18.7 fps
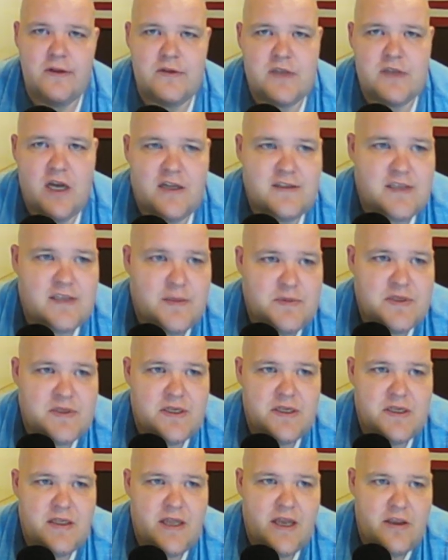concepts
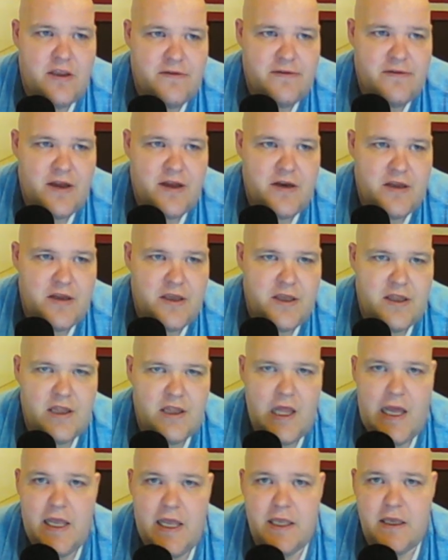that you find in
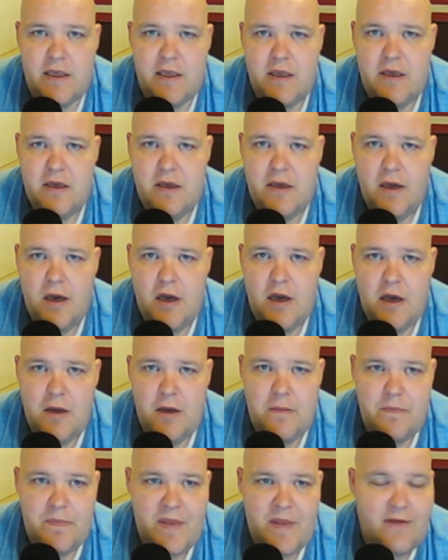like
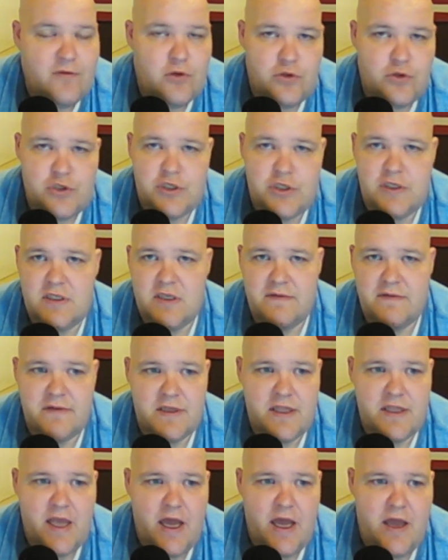evolution and stuff
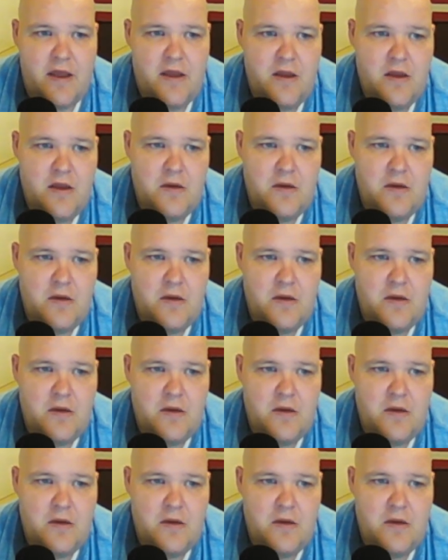like that.